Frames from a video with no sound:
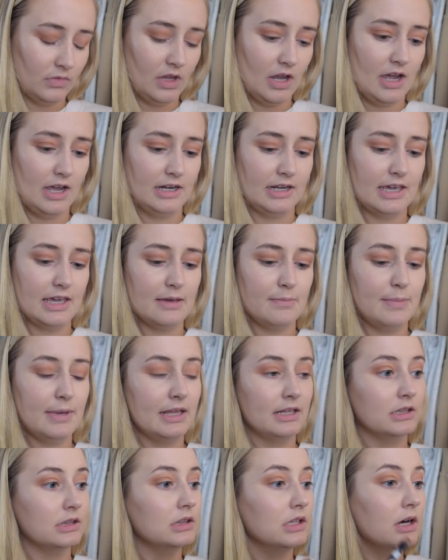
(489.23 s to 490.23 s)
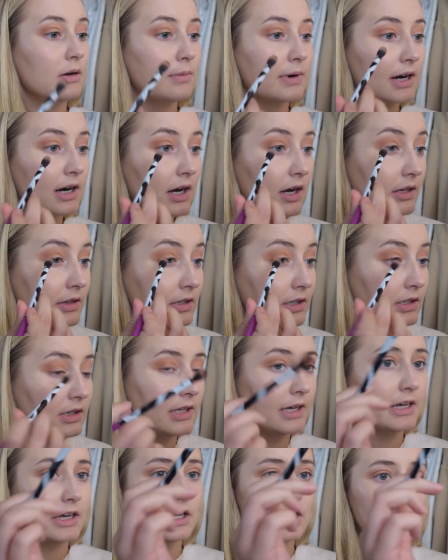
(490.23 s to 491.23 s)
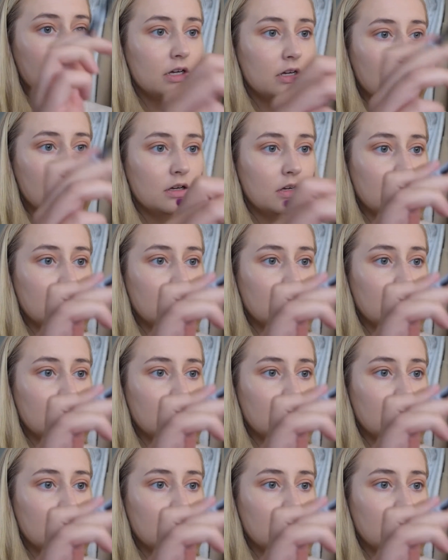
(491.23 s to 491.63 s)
and keep it lower on the lid